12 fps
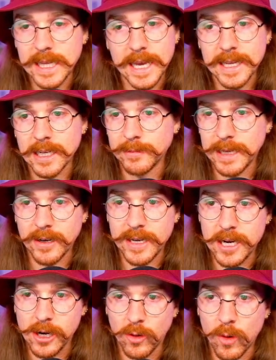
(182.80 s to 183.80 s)
they end up down
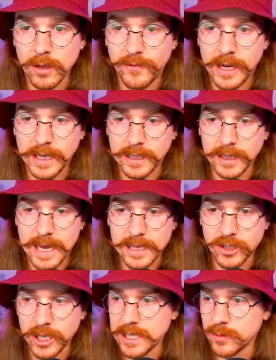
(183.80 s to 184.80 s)
here qualifying at the
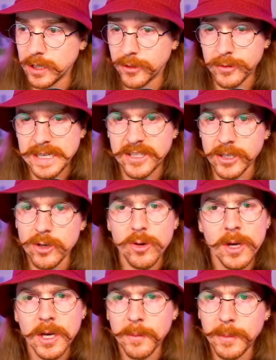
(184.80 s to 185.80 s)
last chance with a 3 2.
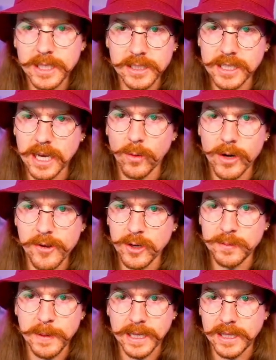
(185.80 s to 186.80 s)
But this is kind of where you
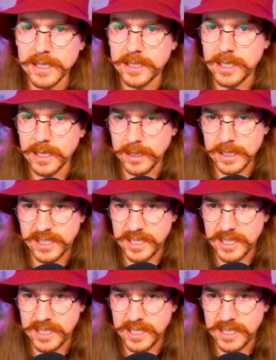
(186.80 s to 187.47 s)
expect these, t- these